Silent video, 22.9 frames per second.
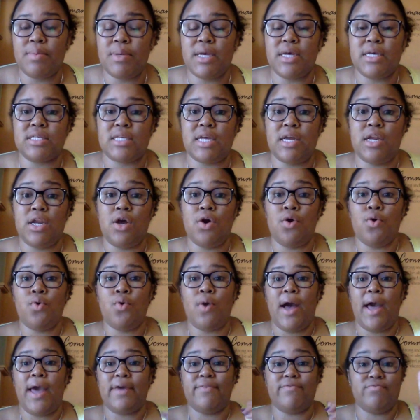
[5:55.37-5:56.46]
Because I know
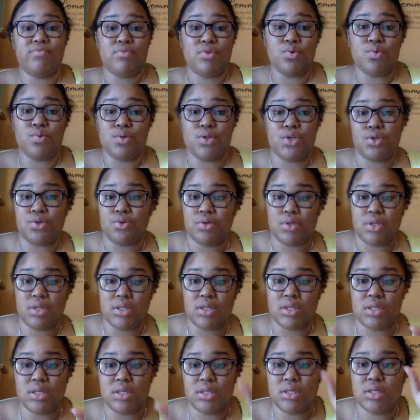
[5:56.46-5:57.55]
I have two
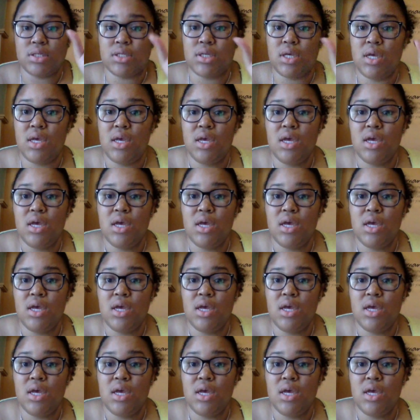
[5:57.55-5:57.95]
insurances, because